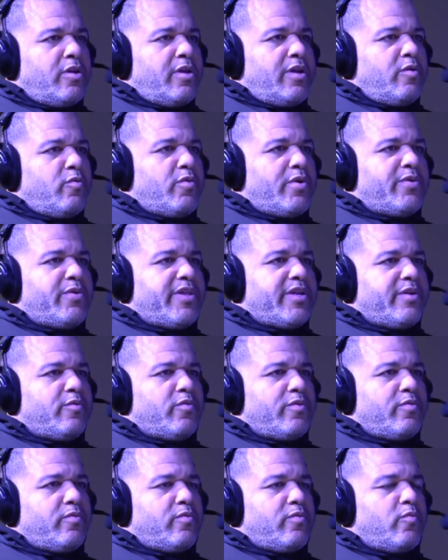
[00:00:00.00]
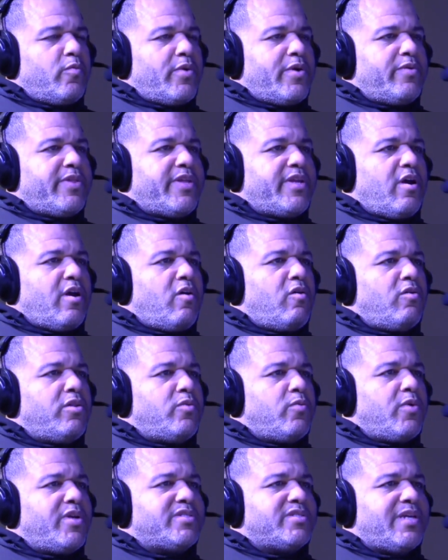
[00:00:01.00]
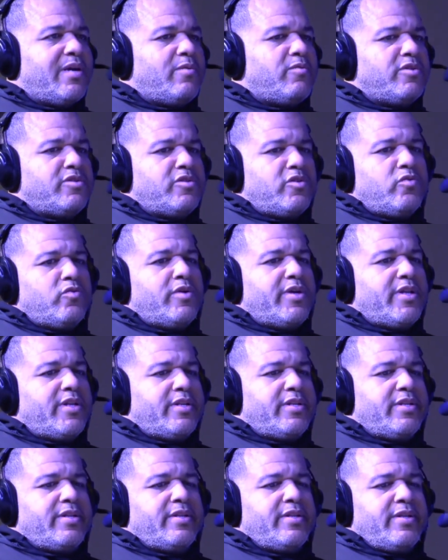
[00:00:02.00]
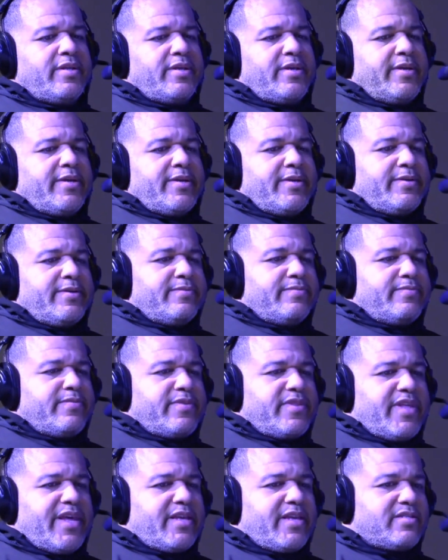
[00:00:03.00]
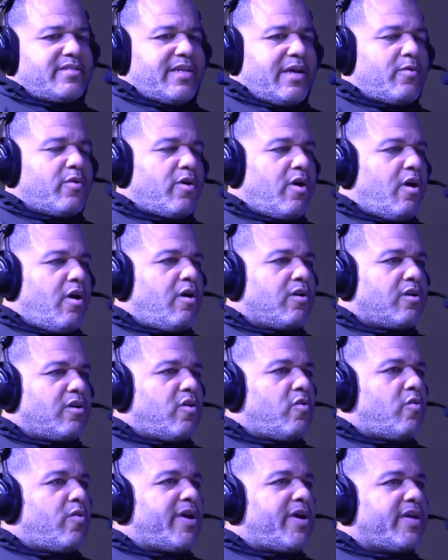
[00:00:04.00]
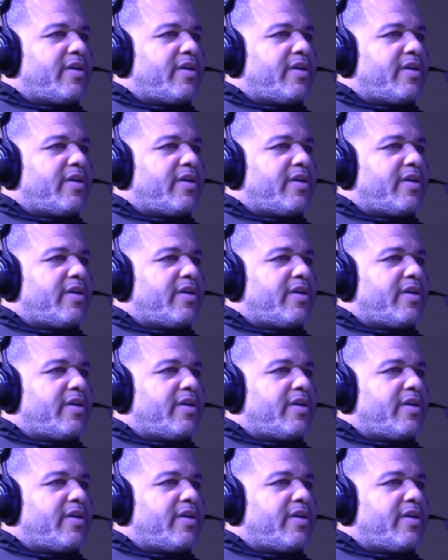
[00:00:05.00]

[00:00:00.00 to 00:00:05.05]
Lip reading: We were the only ones that were doing things that were ongoing.